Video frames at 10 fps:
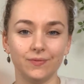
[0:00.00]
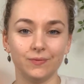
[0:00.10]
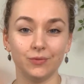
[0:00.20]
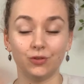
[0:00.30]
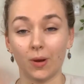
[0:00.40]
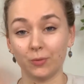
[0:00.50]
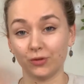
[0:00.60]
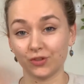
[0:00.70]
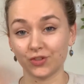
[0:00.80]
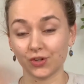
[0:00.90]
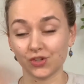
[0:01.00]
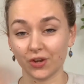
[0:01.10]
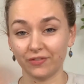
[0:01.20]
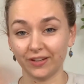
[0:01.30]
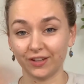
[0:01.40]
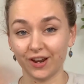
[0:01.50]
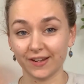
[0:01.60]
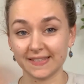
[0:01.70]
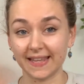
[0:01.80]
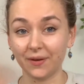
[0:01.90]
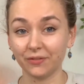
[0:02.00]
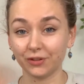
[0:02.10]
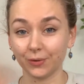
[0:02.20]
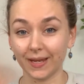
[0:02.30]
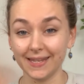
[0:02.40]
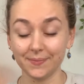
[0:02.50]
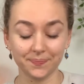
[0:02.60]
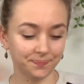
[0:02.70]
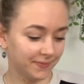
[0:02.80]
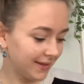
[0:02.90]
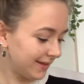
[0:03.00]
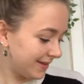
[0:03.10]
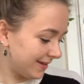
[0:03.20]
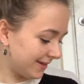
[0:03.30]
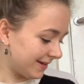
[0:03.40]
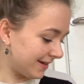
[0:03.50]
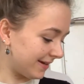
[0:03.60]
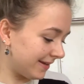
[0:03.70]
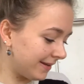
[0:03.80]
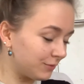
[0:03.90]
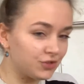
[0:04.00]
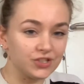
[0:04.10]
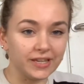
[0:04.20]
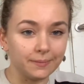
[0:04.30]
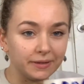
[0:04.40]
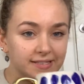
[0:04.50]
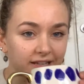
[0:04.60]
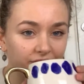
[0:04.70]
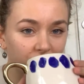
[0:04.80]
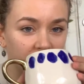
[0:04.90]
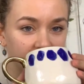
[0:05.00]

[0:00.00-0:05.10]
so I'm going to start shuffling the cards now if you're ready. Let me just get myself a little